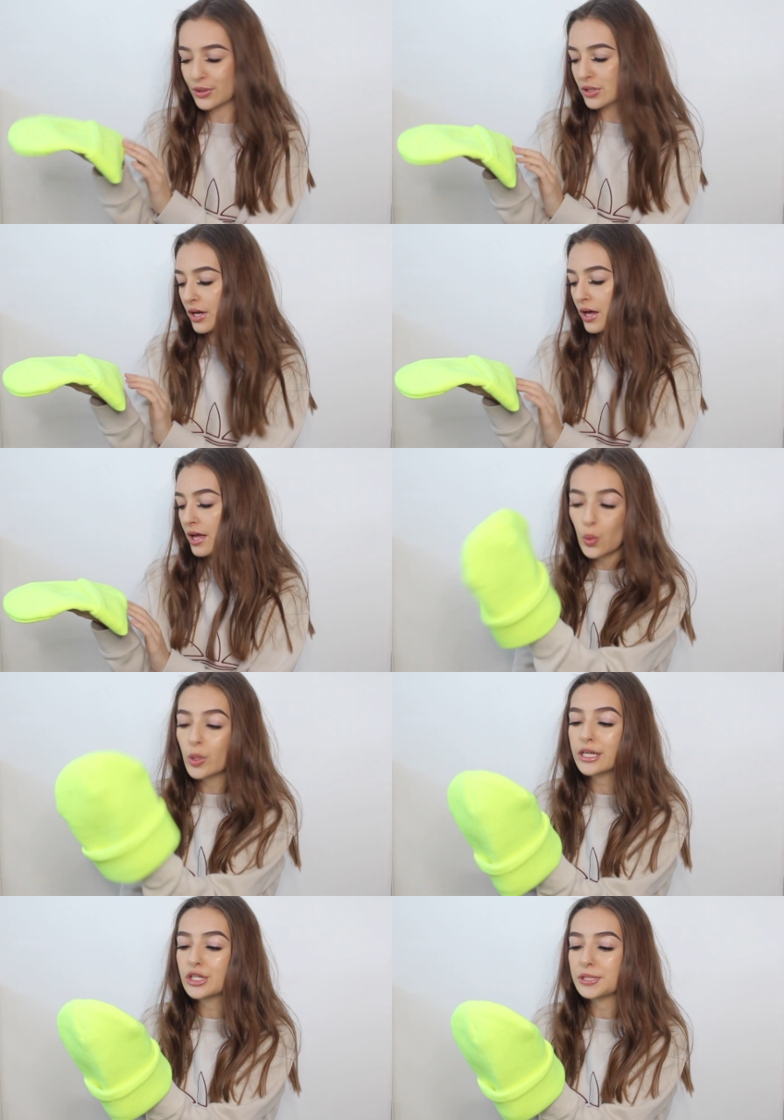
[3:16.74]
colour.
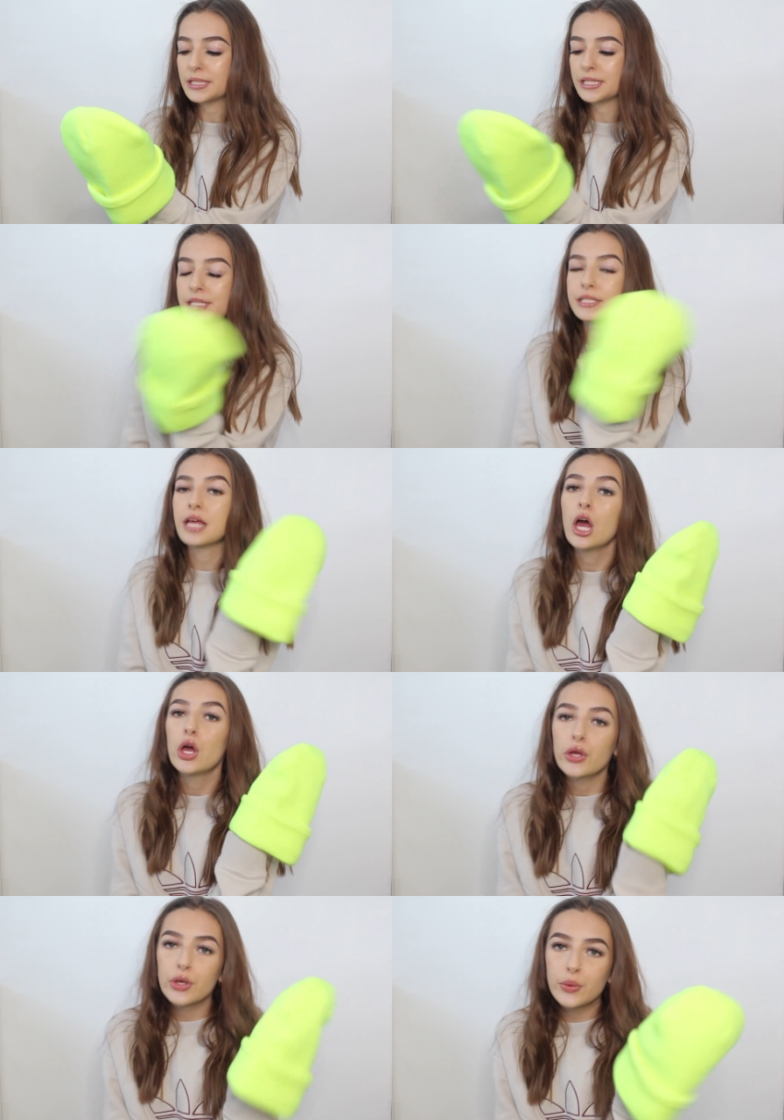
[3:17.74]
Holy shizneys.
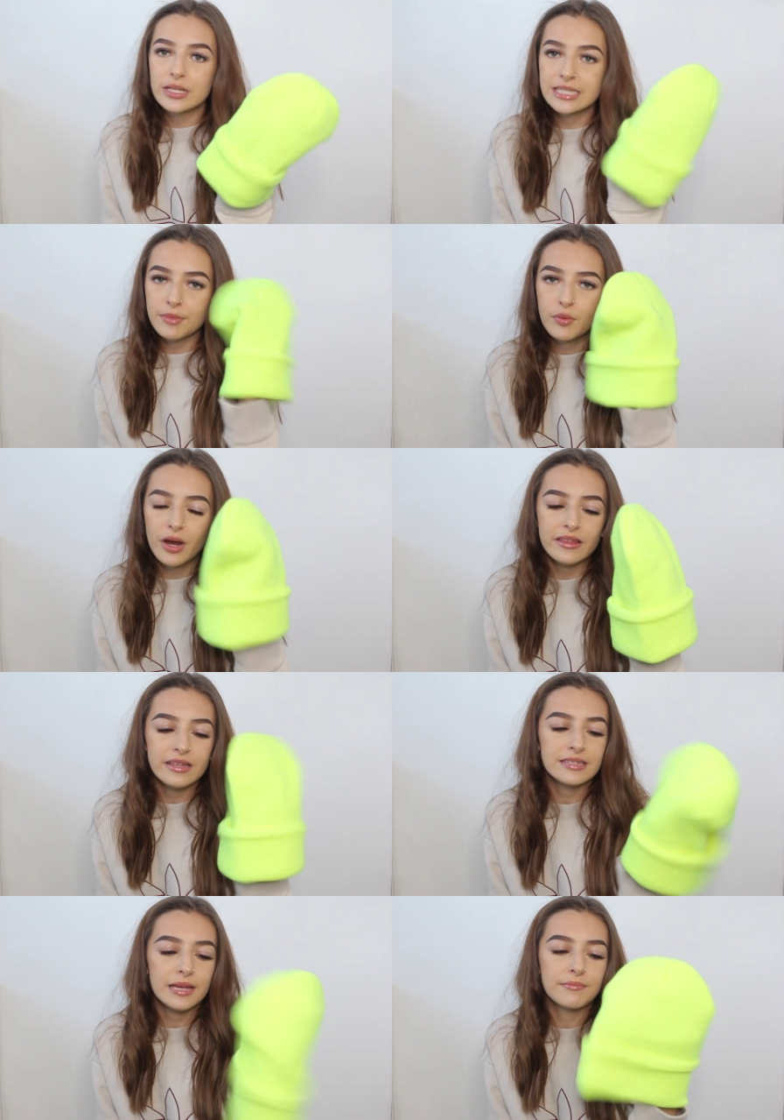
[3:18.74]
You will have seen me wearing
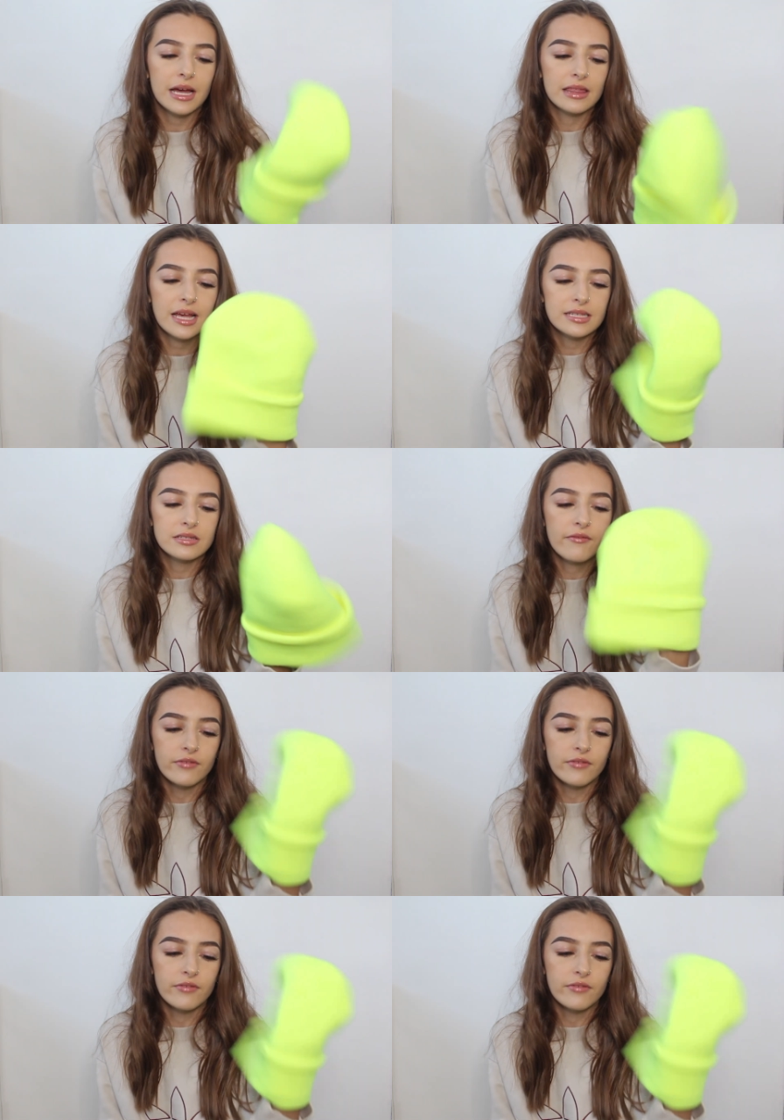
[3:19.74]
this in my last